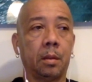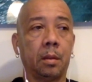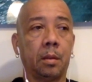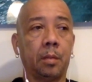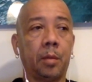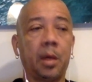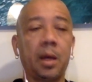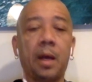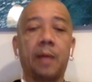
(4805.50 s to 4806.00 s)

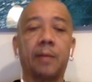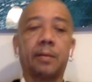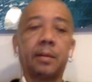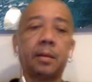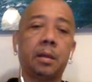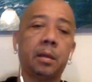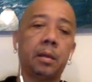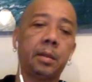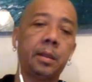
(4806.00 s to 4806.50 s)
because
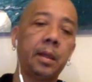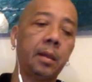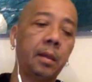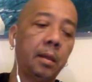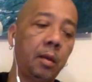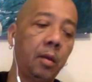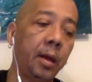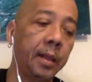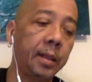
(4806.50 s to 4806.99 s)
take,
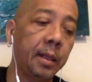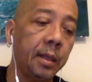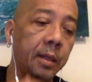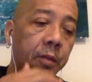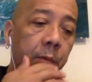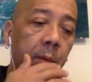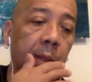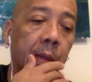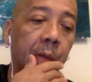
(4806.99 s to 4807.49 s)
look at it this
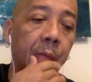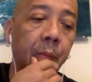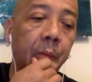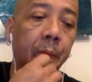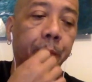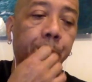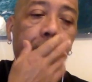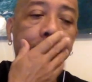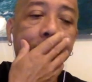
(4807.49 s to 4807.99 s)
way.
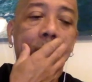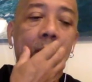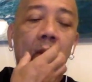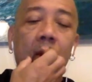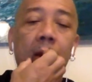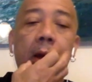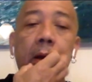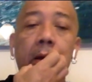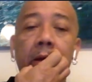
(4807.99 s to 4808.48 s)

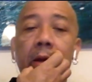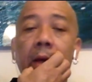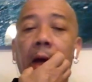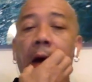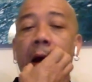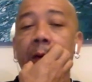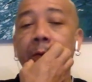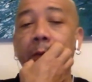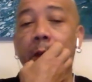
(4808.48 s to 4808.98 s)

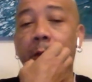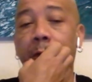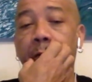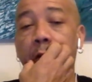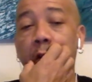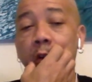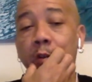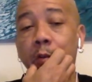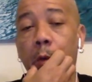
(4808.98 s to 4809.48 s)
After the
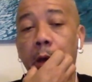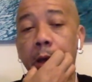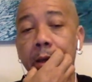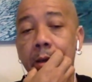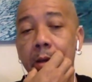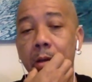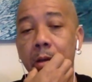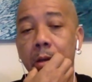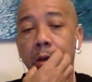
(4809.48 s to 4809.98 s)
first one,
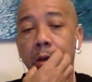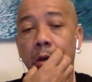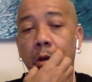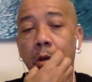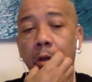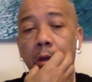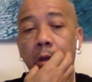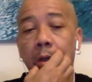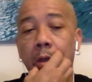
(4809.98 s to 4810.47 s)

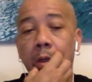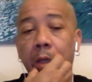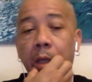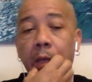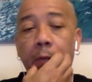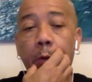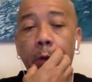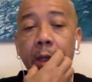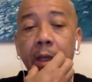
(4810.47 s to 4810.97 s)
Mm-hmm. If
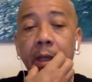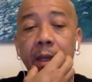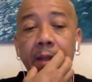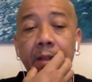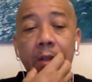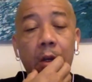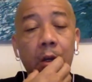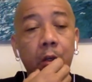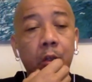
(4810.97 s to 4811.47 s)
we did this,
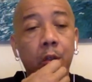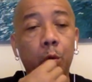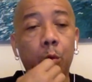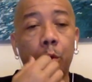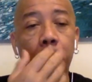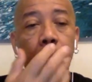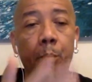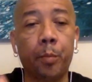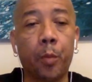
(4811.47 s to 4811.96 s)
or she
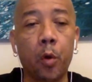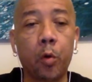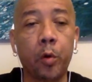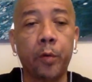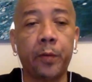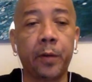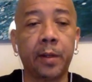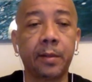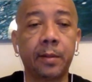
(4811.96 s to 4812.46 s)
wouldn't book it
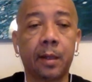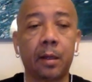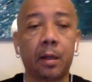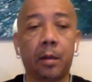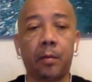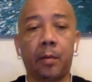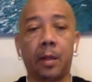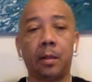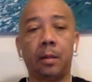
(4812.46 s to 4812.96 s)
for the
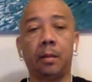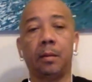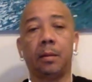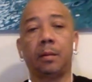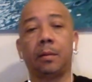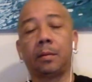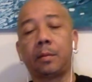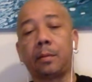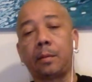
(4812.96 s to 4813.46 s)
second one.
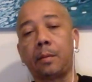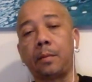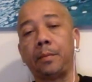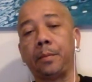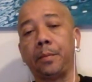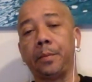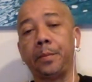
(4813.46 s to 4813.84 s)
Okay,